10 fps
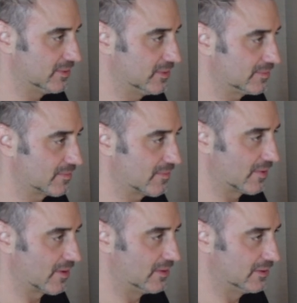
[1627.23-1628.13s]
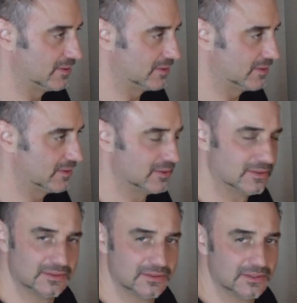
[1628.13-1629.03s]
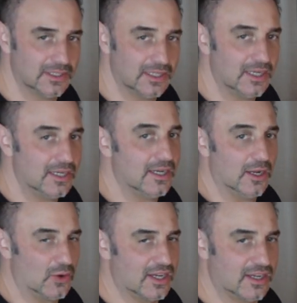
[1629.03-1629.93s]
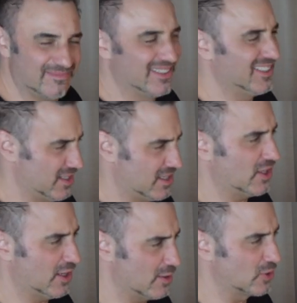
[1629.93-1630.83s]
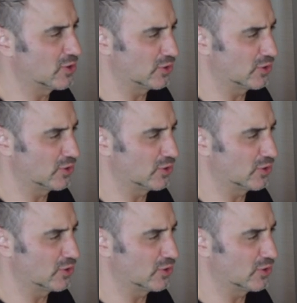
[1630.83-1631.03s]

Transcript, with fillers: Sean, just... Okay. Contact this guy. Cut the commercial